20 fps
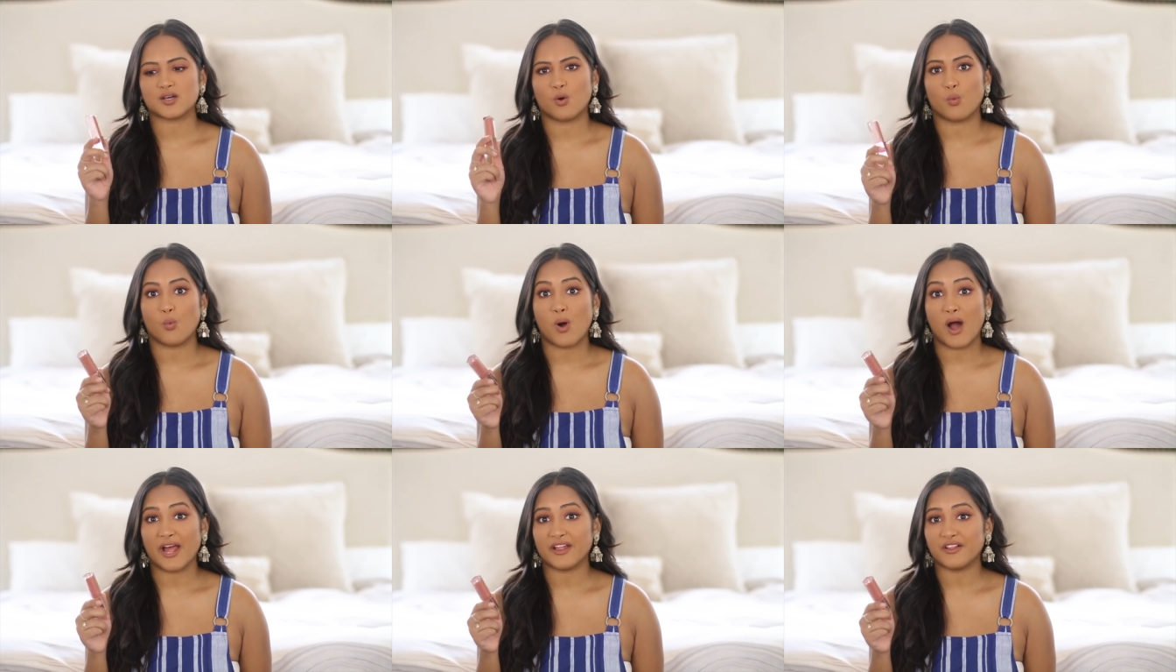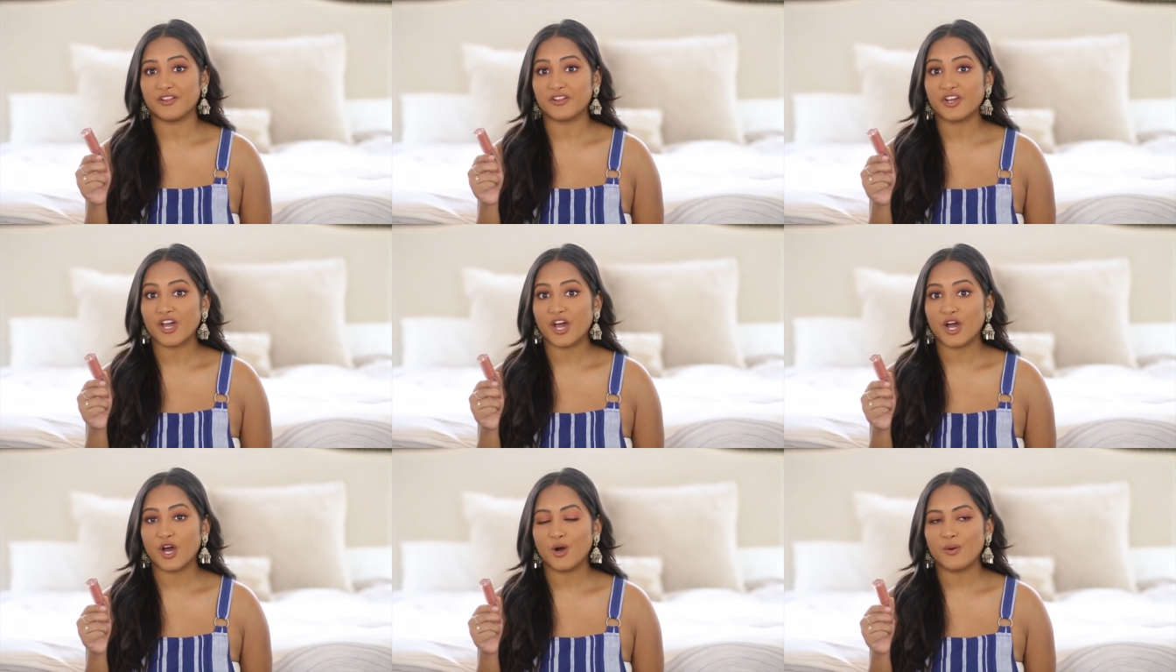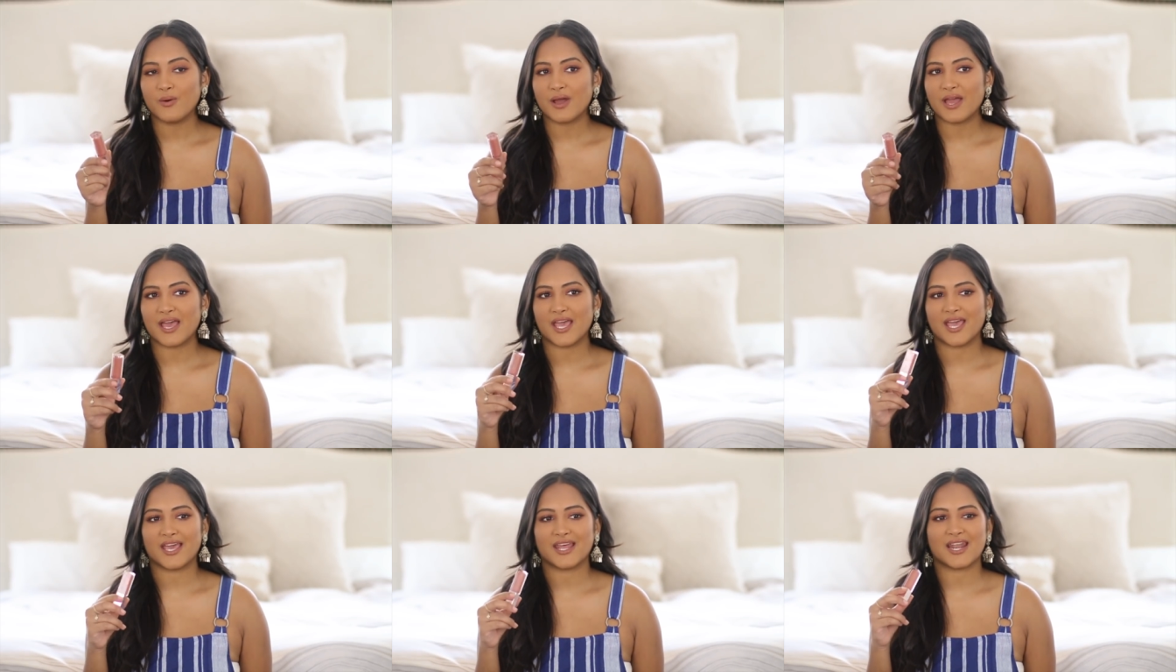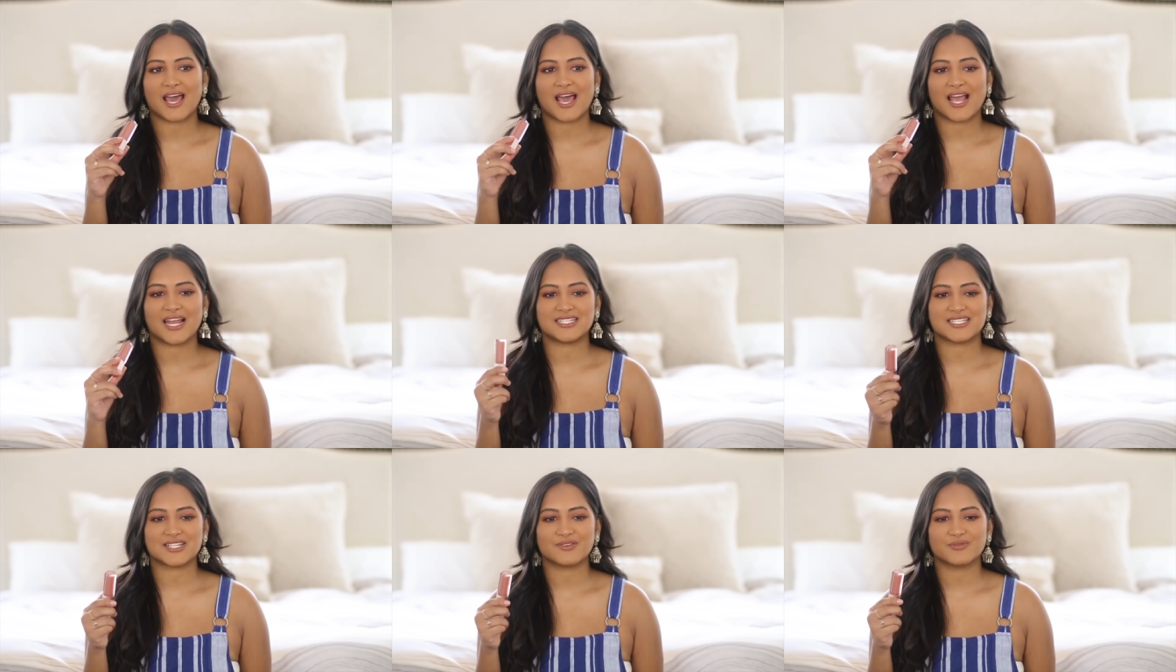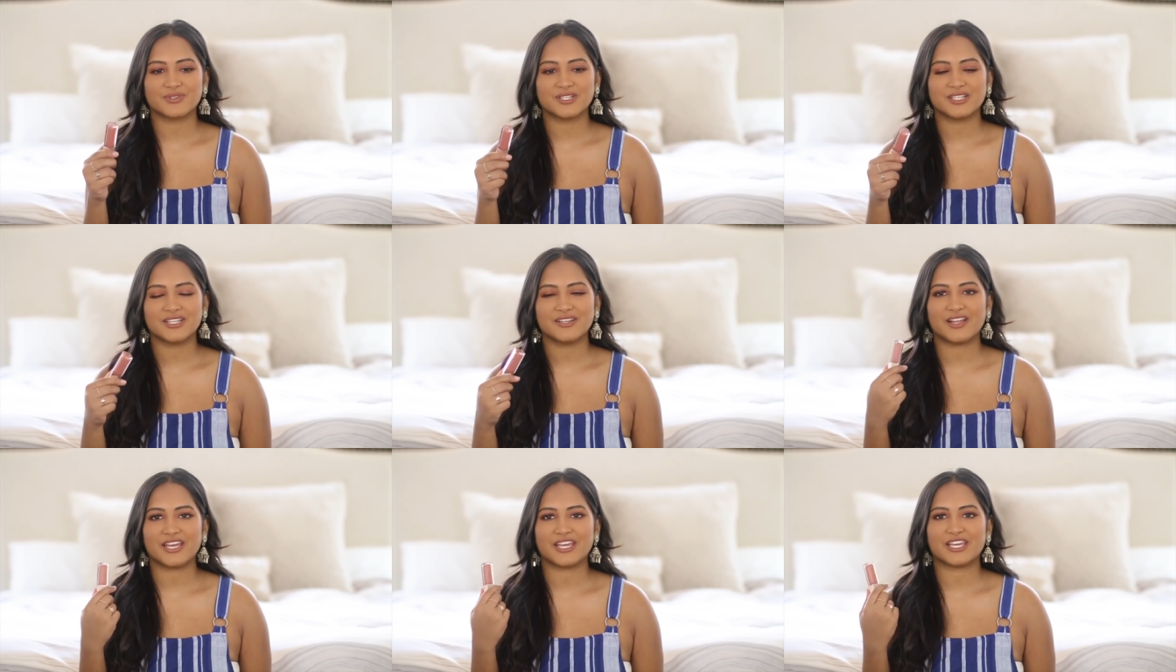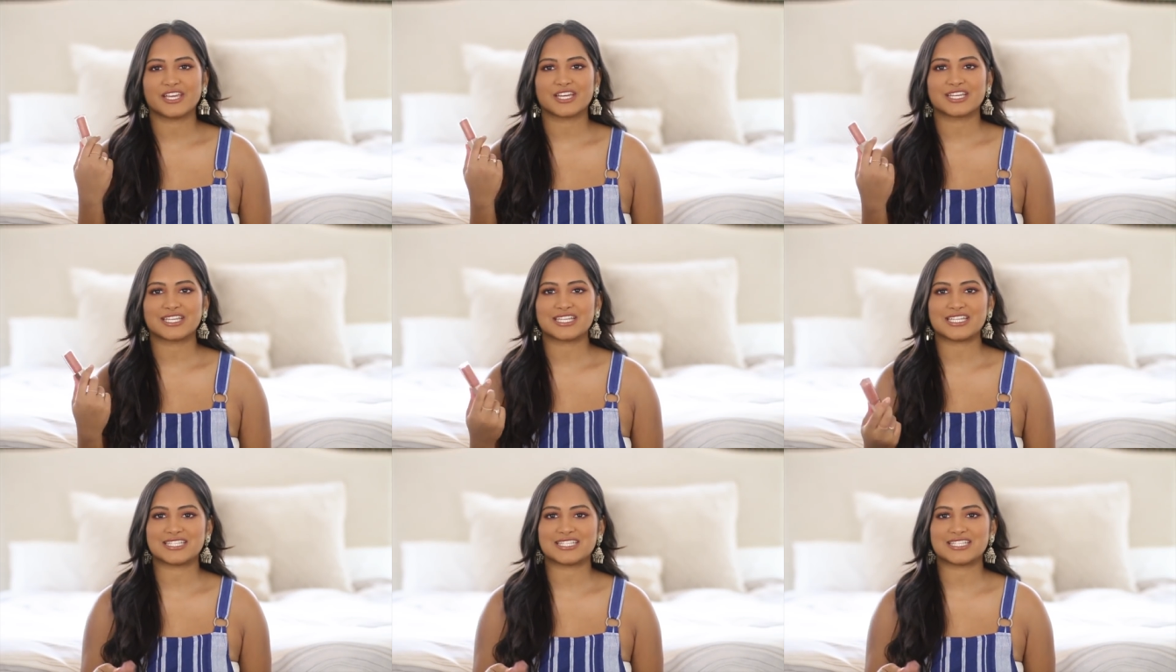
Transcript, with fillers: a while ago and I didn't really like